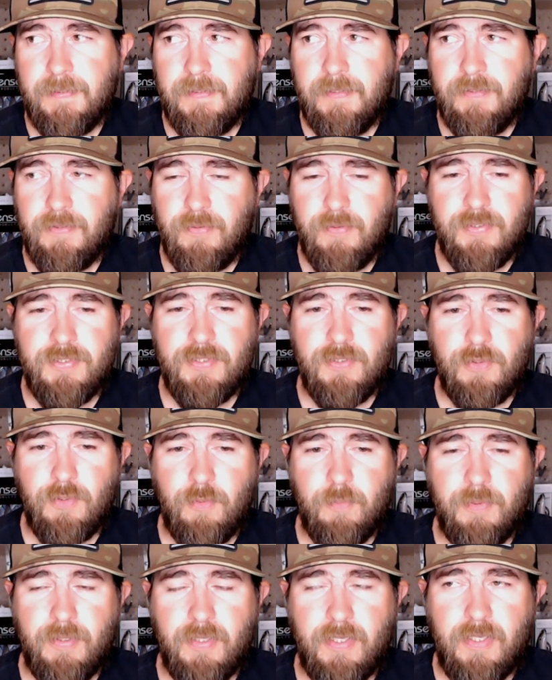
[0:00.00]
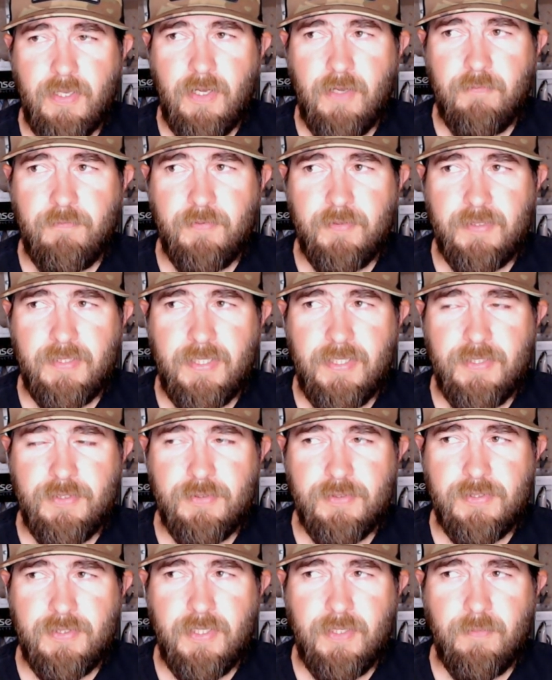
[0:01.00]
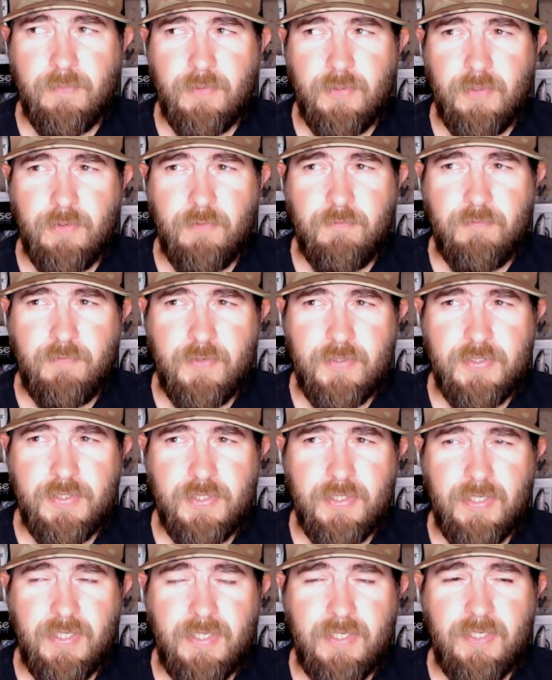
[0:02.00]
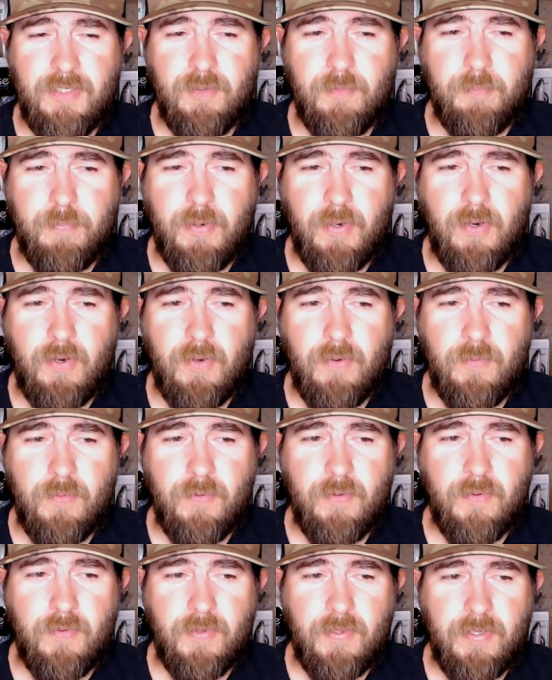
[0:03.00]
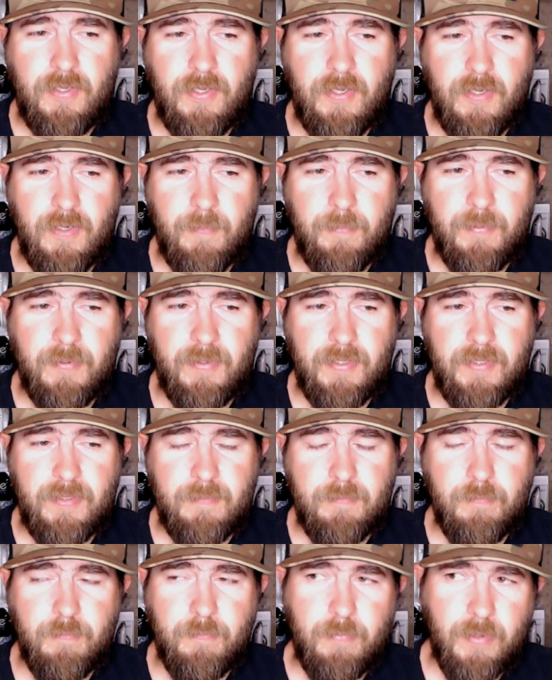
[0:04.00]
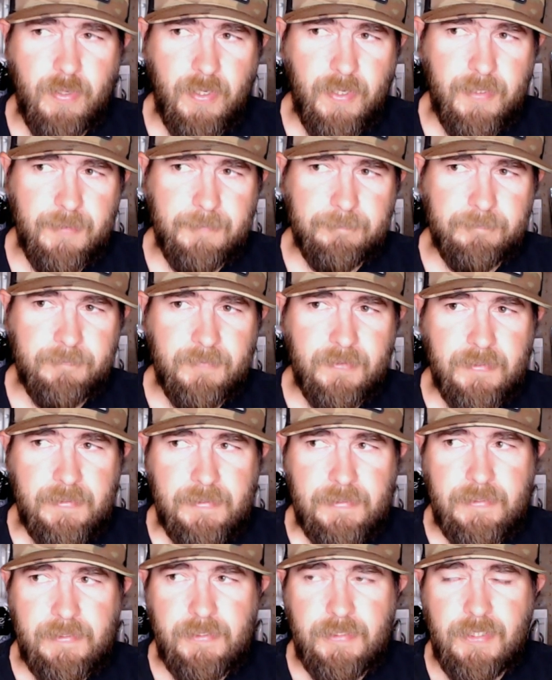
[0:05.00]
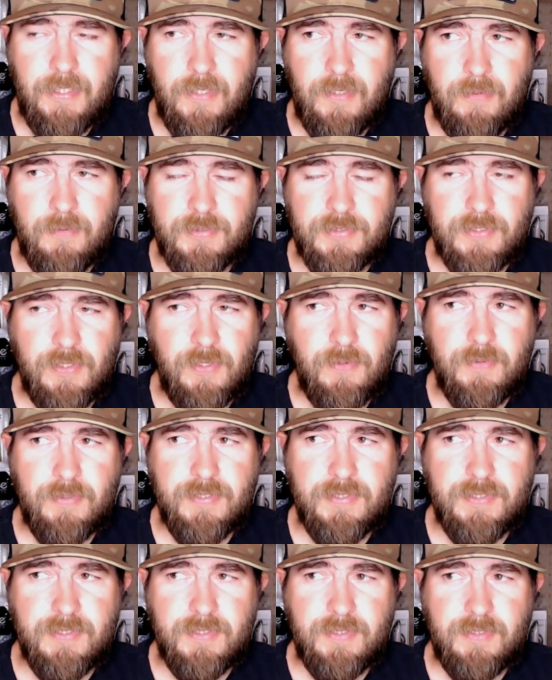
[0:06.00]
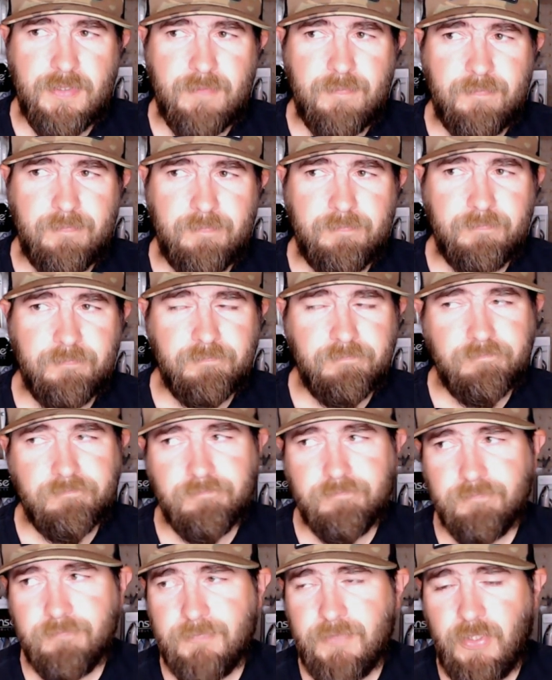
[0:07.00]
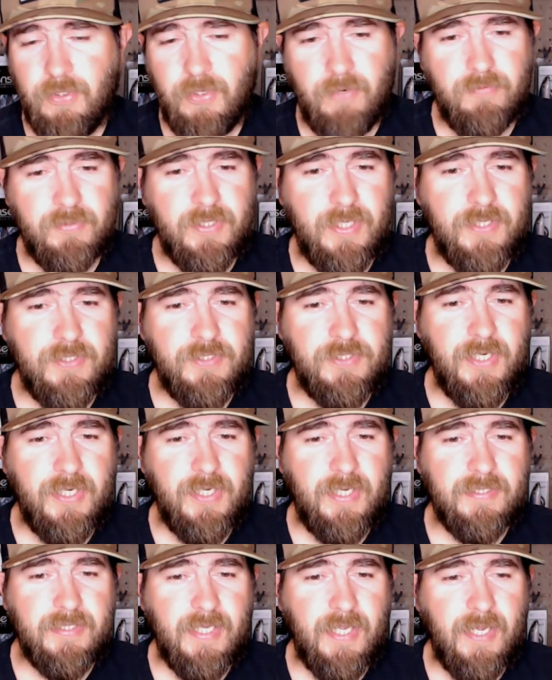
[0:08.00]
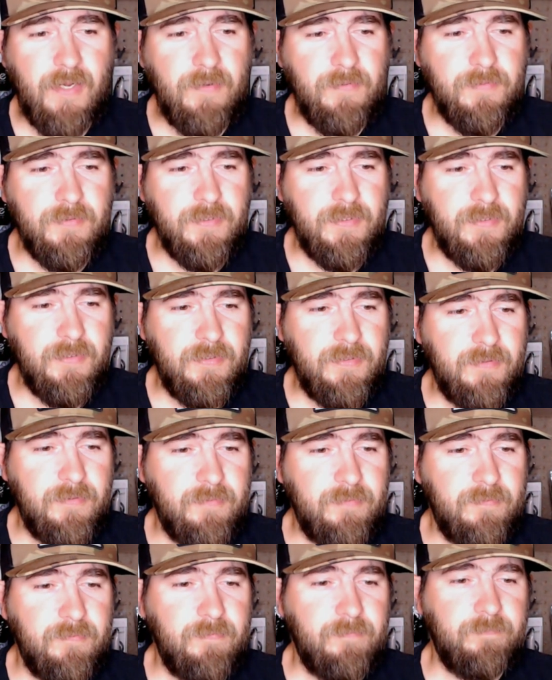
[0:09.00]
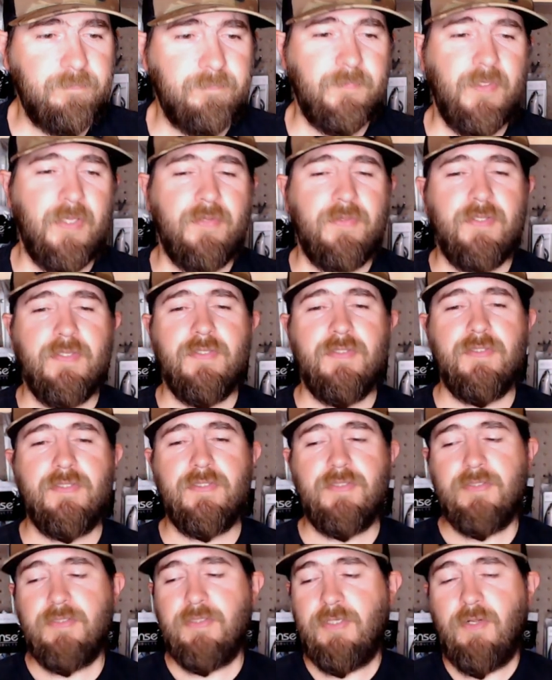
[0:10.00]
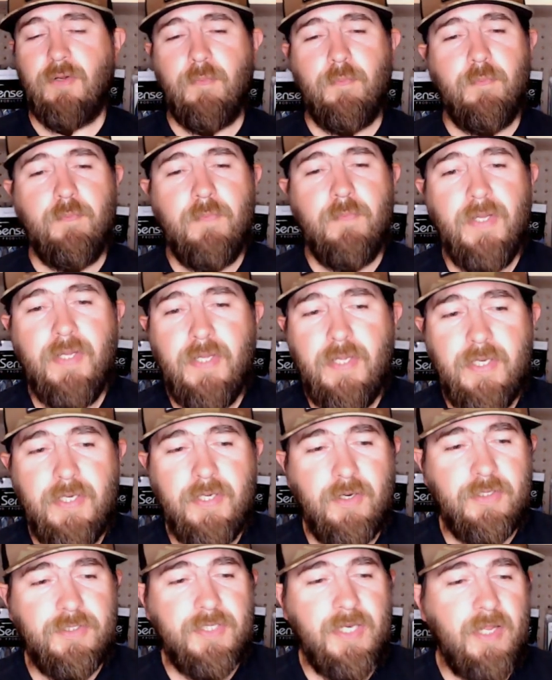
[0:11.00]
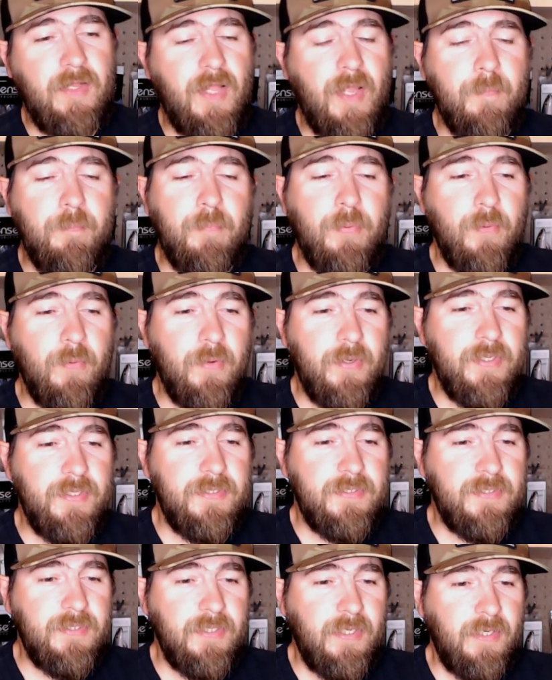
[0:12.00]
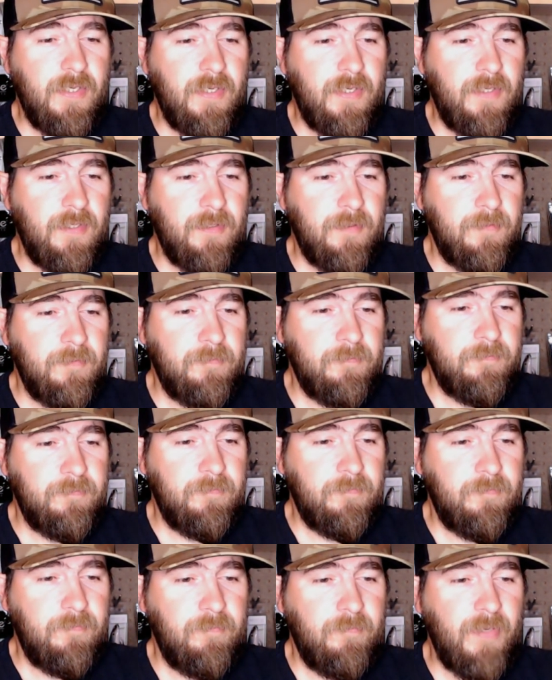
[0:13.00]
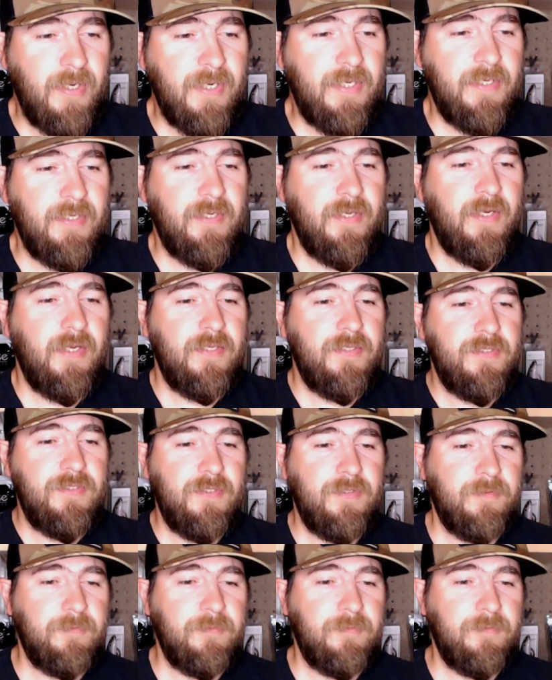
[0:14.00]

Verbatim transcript: there is a little bit of conflict of interest there when you're fishing and you're part owner of the company. But, you know, as long as, you know, everything checks out and nothing's, you know, you know, it's not like Boyd's uh, making cuts. So